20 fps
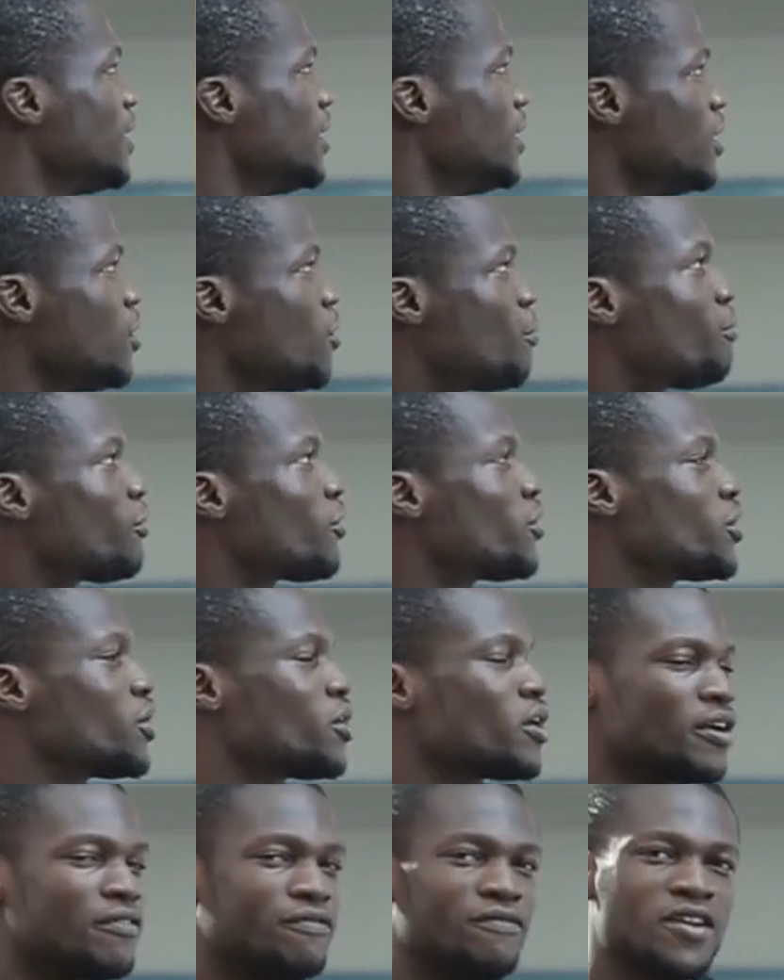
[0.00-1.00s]
Le
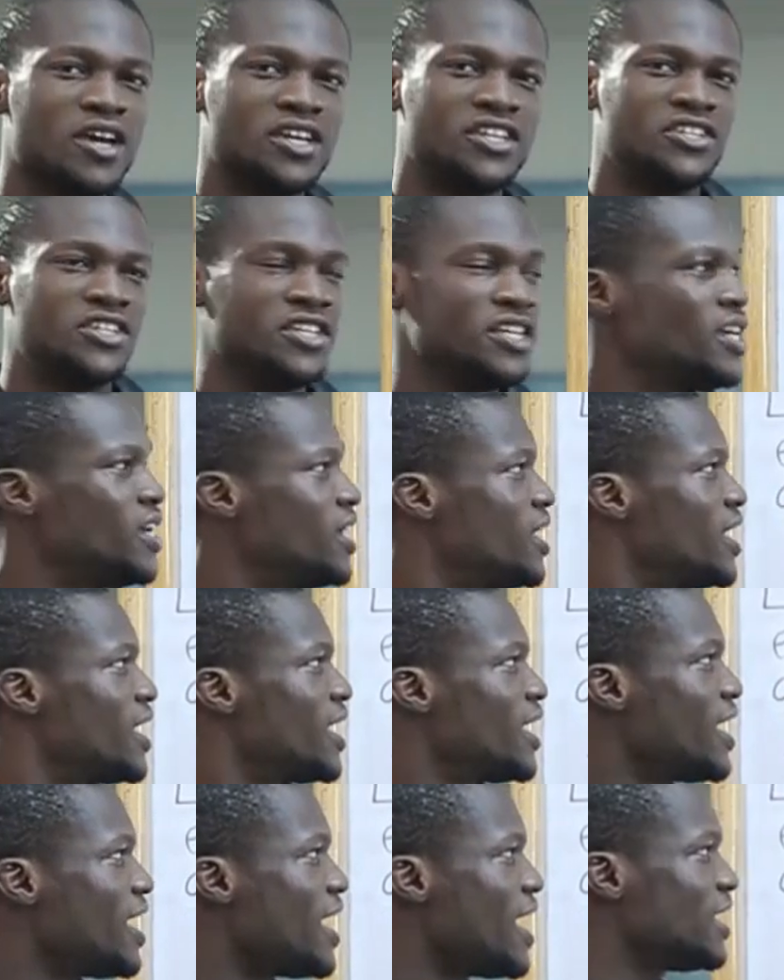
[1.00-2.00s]
pronom réfléchi